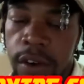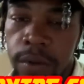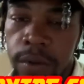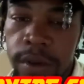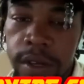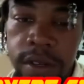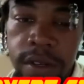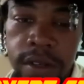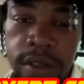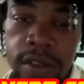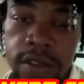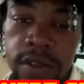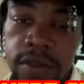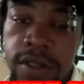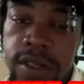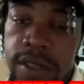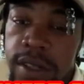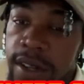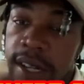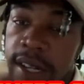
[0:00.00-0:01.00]
we used
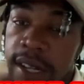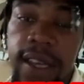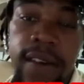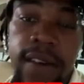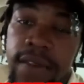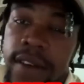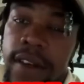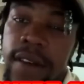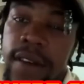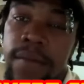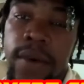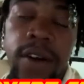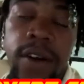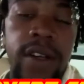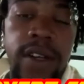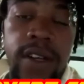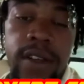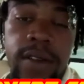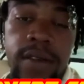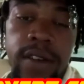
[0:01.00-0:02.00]
to live in the murder
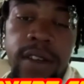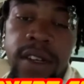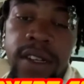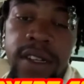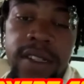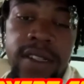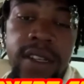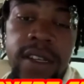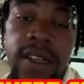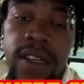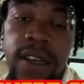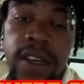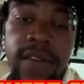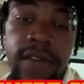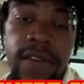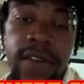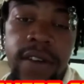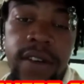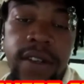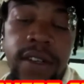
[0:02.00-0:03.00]
in the city of
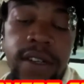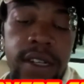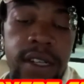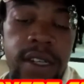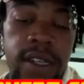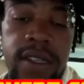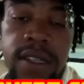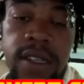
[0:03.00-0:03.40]
DC.